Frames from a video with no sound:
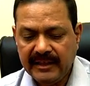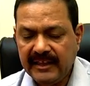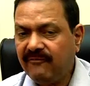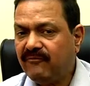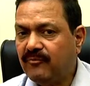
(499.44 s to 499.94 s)

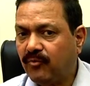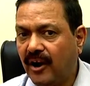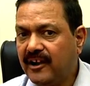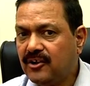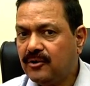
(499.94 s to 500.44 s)
If we
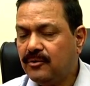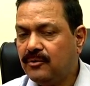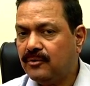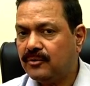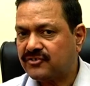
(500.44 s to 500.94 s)
want
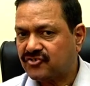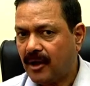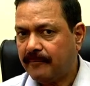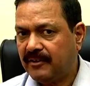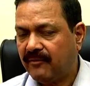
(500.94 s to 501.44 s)
to
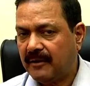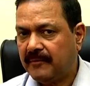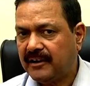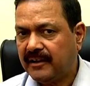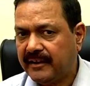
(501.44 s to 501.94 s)
stop
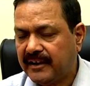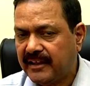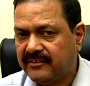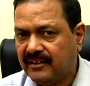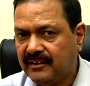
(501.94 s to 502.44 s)
environmental
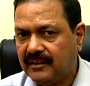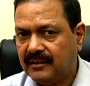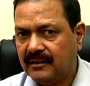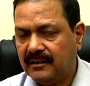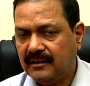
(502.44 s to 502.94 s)
degradation,
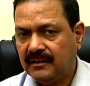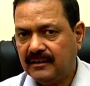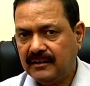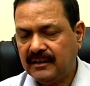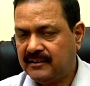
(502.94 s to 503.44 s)

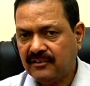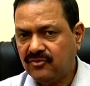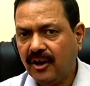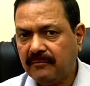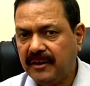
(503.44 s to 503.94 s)
it does
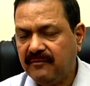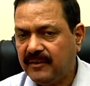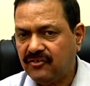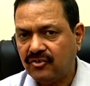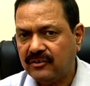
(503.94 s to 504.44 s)
not mean
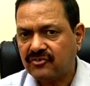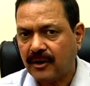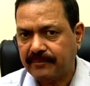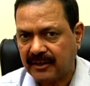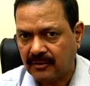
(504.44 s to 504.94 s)
we should
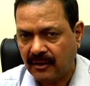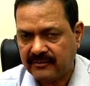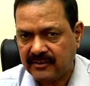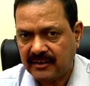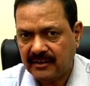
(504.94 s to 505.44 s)
stop
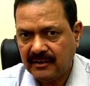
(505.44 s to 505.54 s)
technology.